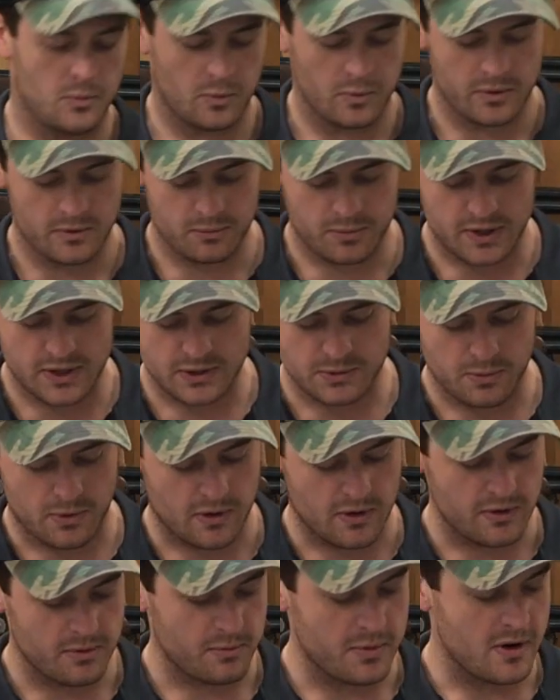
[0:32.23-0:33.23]
one piece
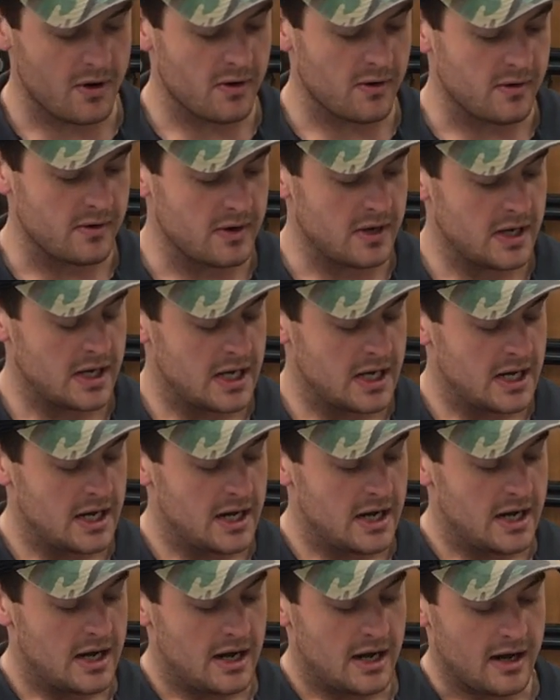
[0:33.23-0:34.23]
part of the barrel.
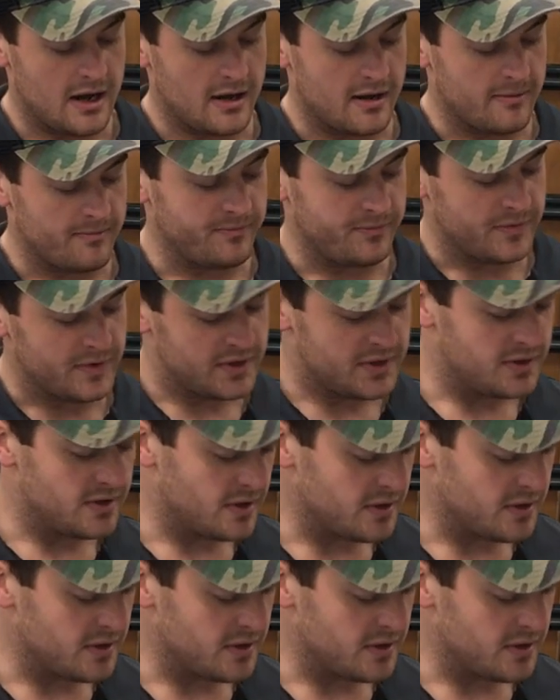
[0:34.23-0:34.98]
As you